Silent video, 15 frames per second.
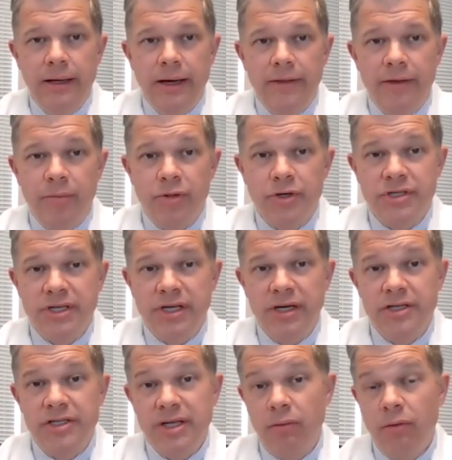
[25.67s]
The
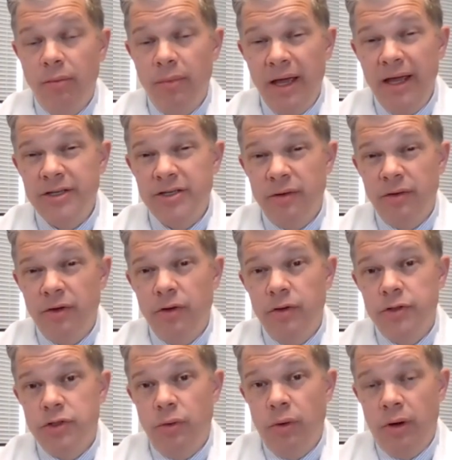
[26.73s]
percentage that remains are
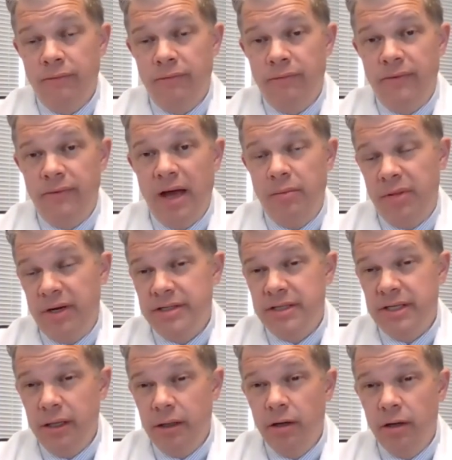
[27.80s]
those who have not been as
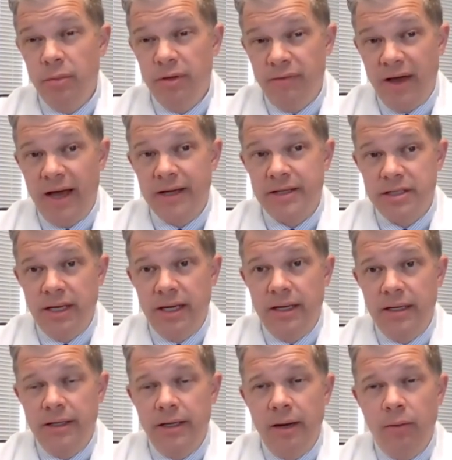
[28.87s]
eager to be
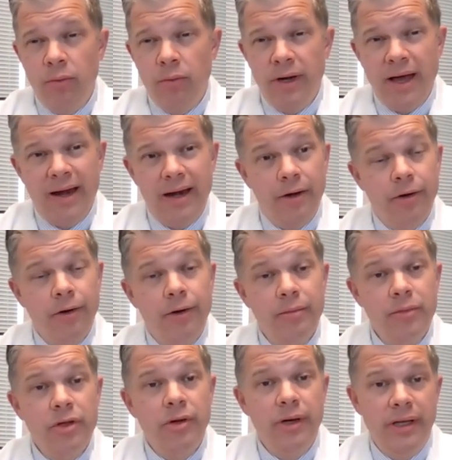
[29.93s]
vaccinated, and we're not at herd
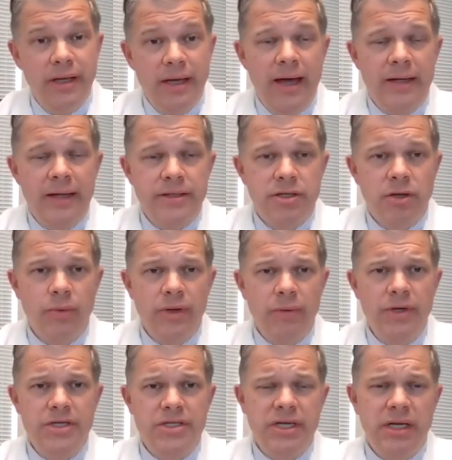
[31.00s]
immunity yet. So
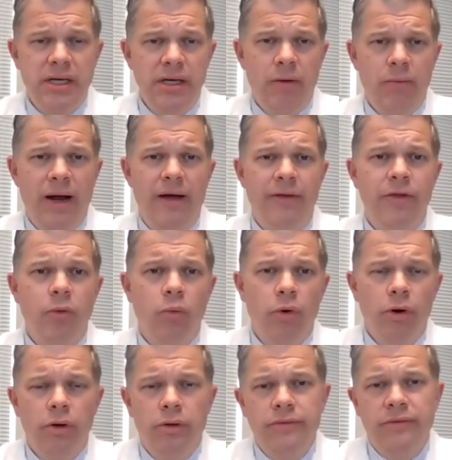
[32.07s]
we see around the
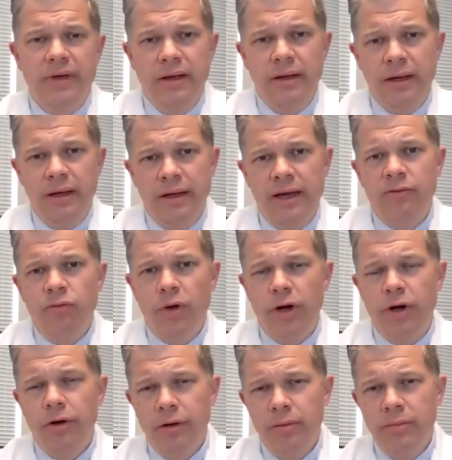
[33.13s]
world kind of what
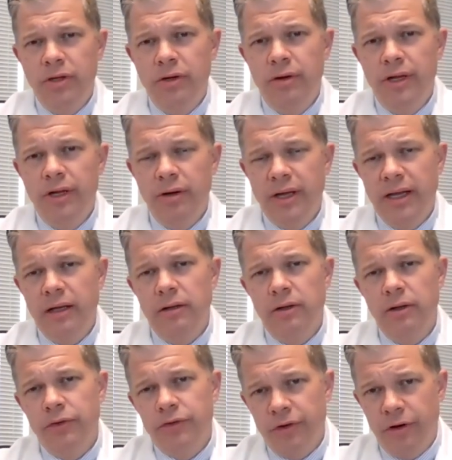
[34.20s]
herd immunity or getting
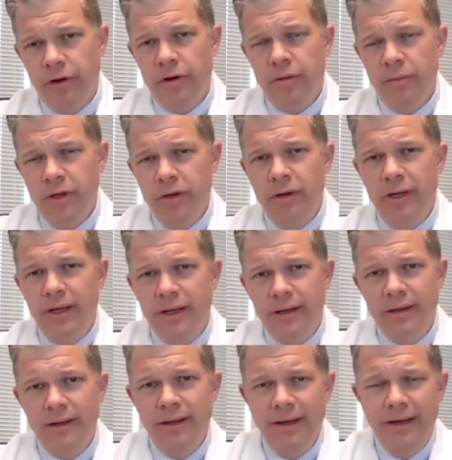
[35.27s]
closer to herd immunity
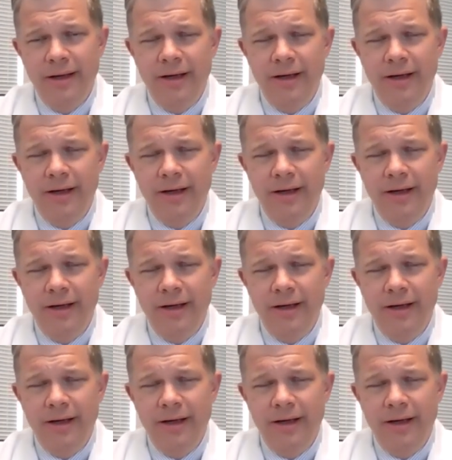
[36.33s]
can